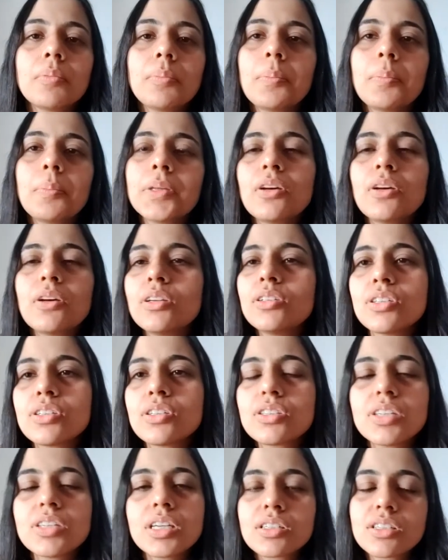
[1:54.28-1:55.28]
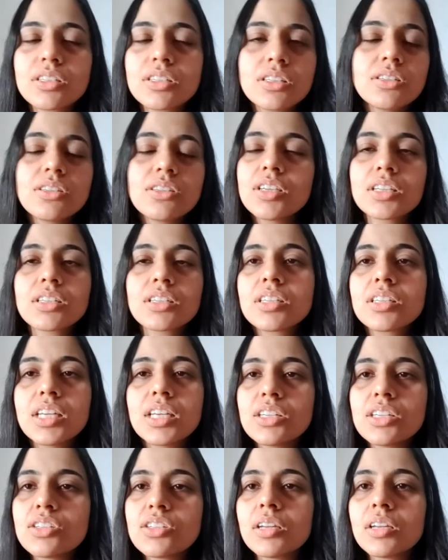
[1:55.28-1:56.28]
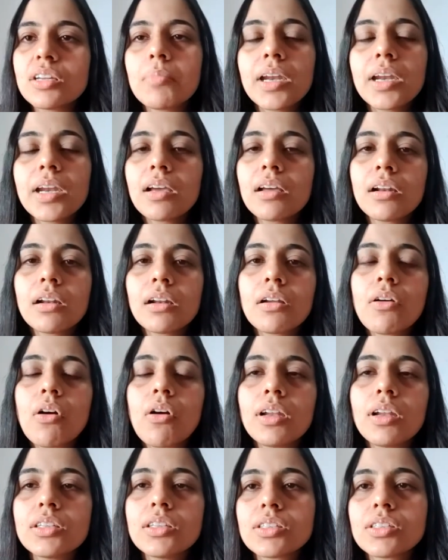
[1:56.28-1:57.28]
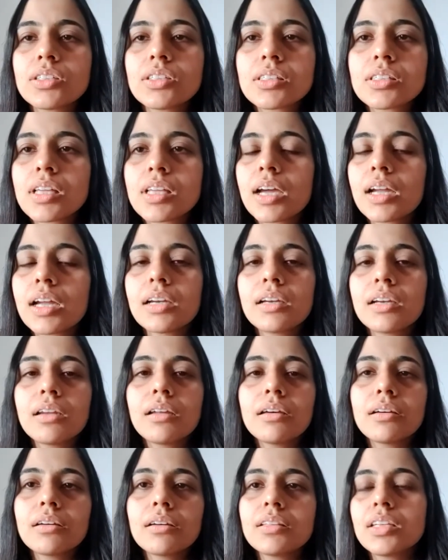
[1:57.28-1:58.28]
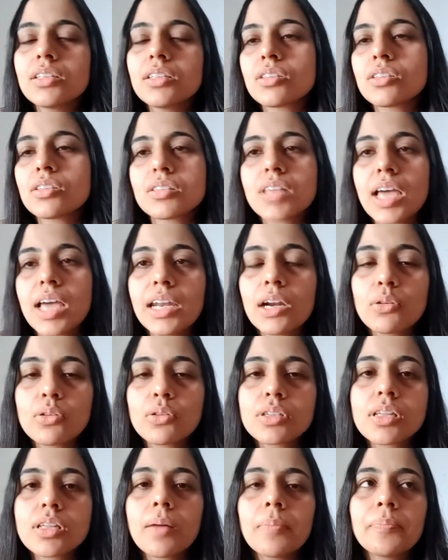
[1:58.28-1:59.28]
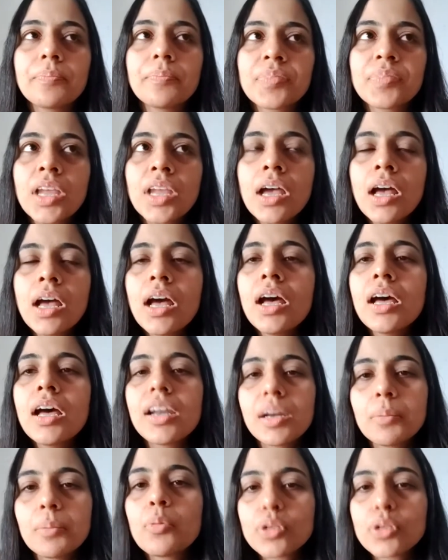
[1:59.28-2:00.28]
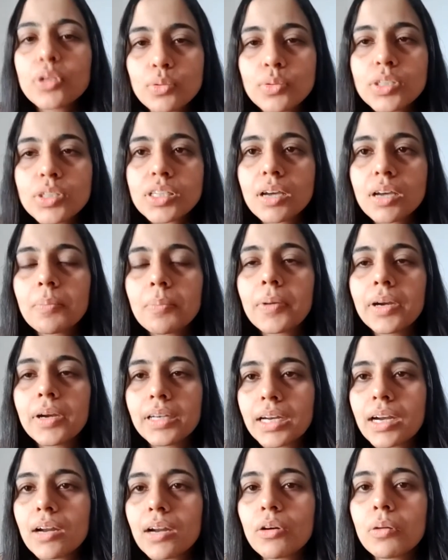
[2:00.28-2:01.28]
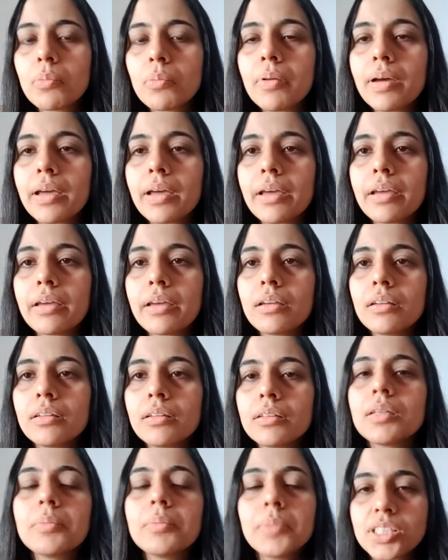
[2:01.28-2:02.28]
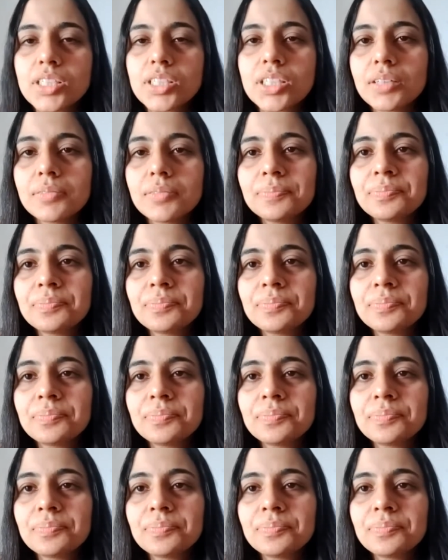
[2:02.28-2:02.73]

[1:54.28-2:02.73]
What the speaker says: pathologists just teach in medical colleges and they just sign out some reports which are printed out by the machine.